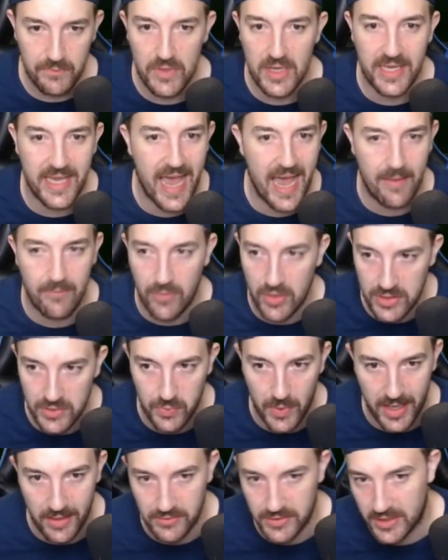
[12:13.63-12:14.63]
camera as
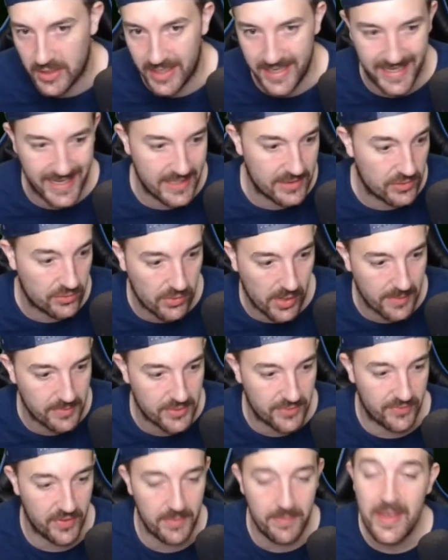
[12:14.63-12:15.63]
well to kind of get to grips
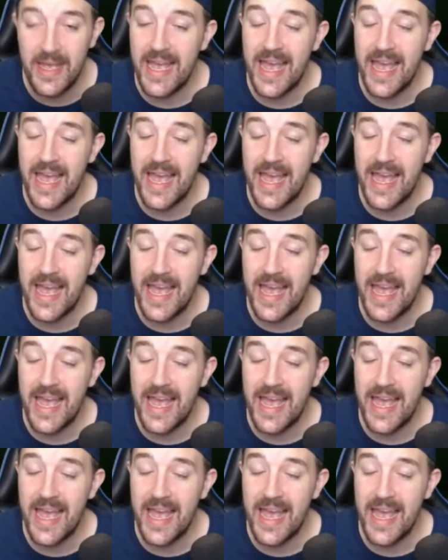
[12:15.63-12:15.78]
with him,